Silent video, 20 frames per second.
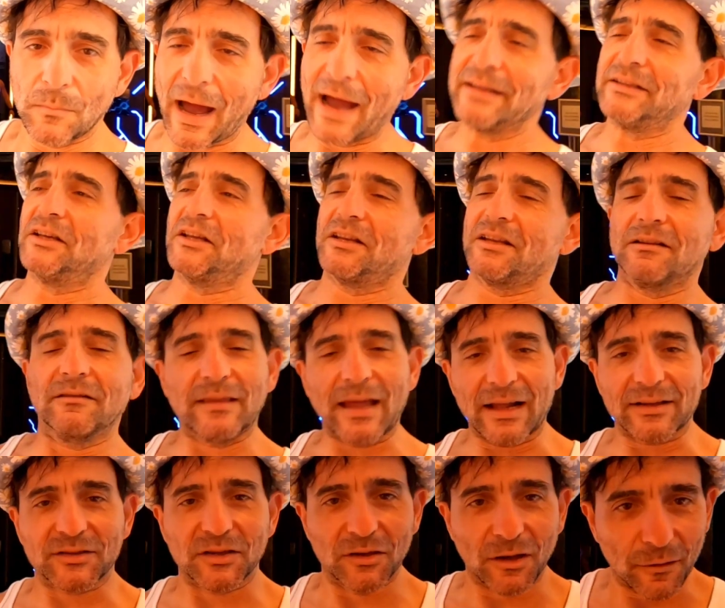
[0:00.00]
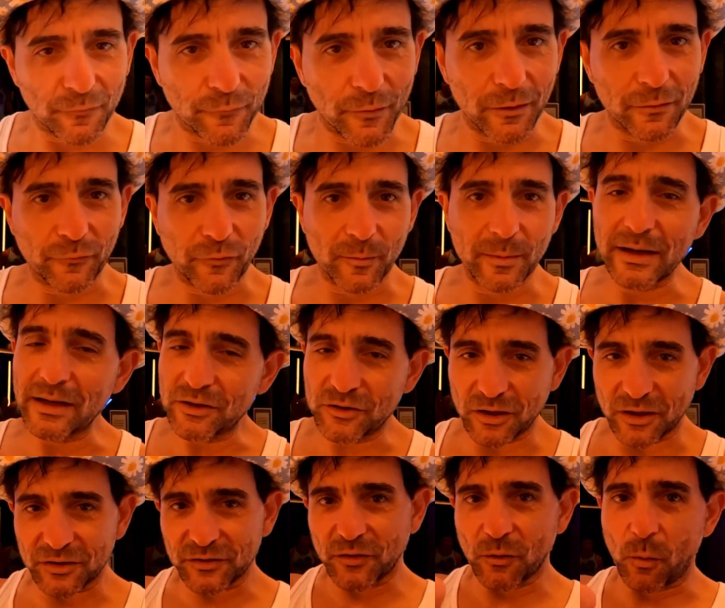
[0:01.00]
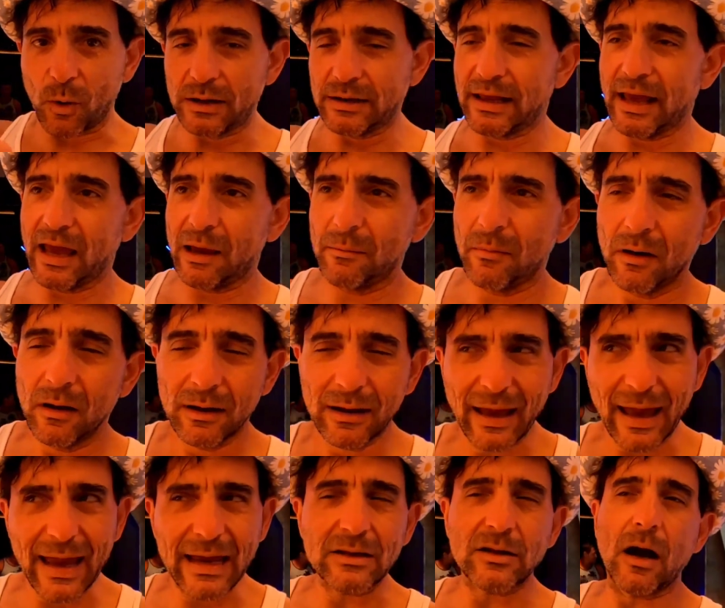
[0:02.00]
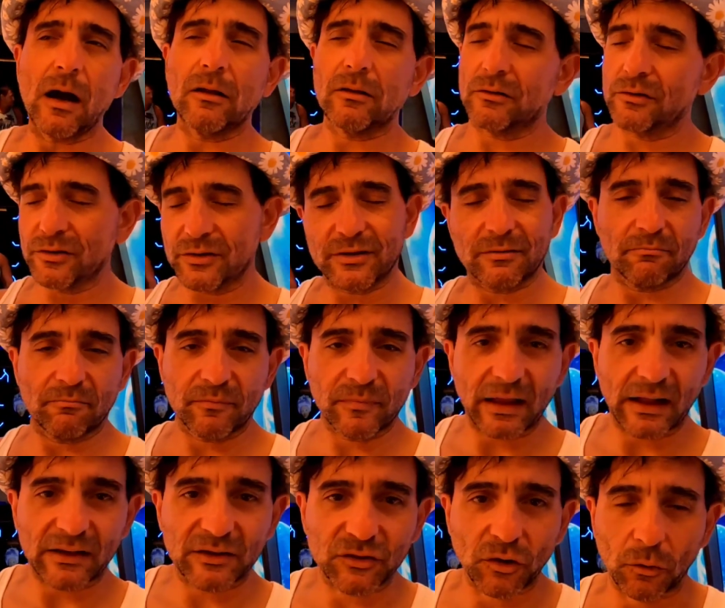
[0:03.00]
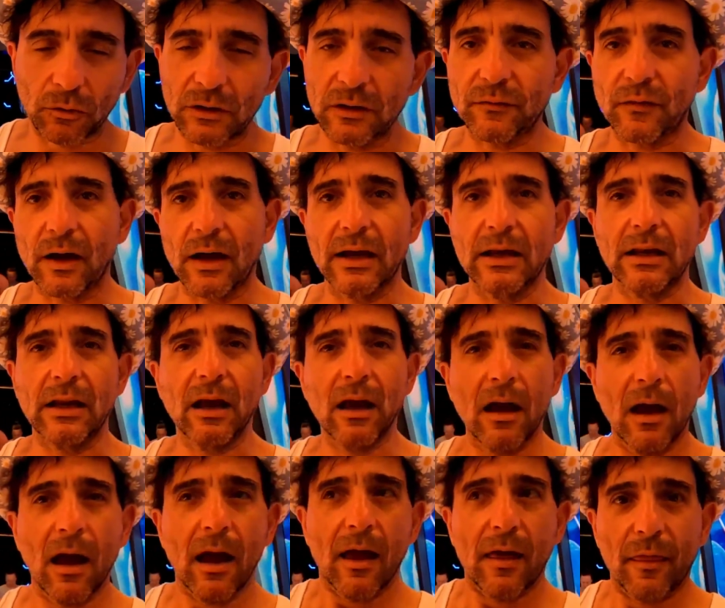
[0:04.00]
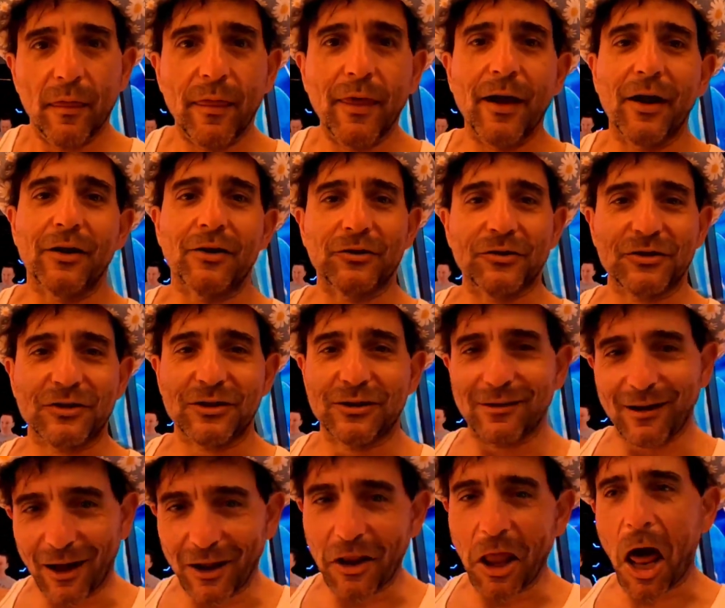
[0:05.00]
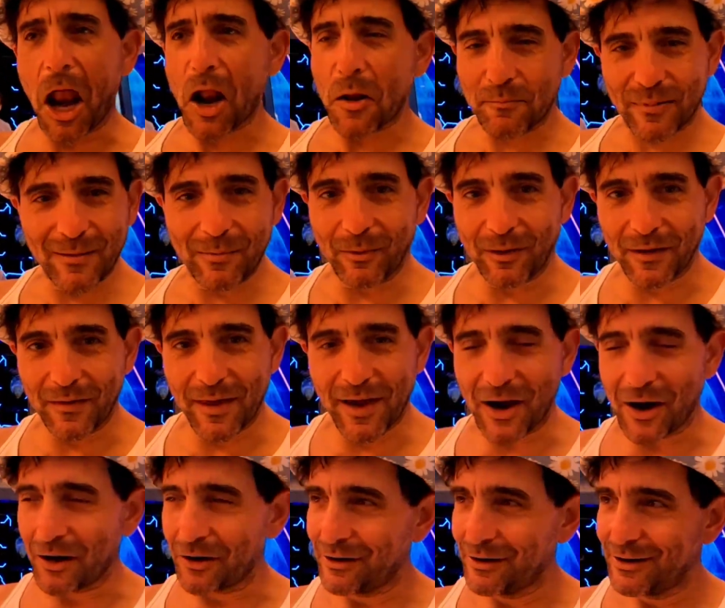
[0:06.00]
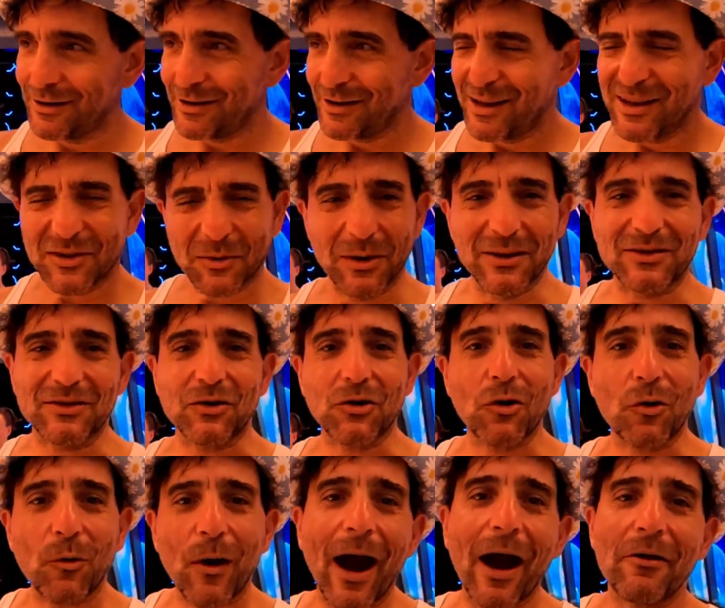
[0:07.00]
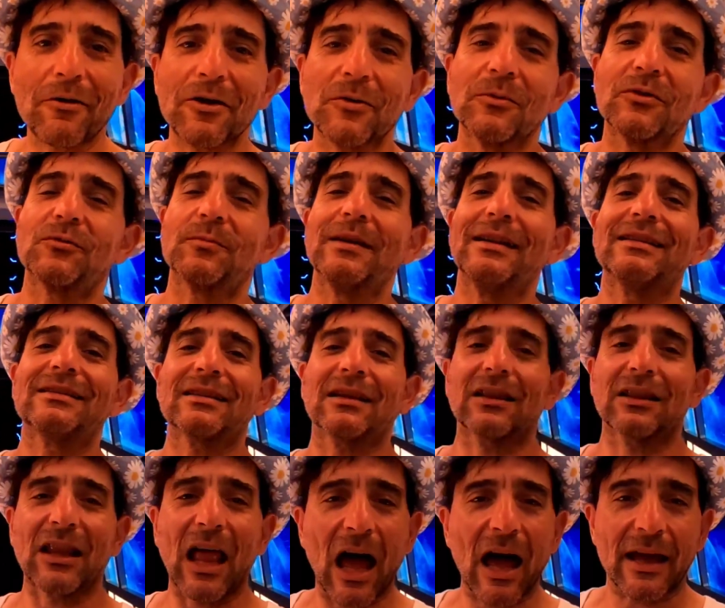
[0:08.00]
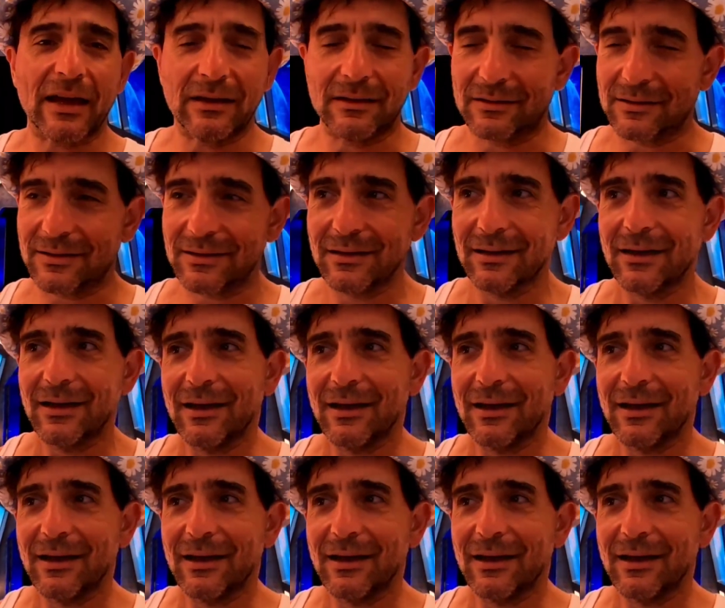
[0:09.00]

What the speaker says: I did it. That's enough fun for me, just the one game. $8, that's totally fine. There's a lot of people in there, so it's crowded, which means lines.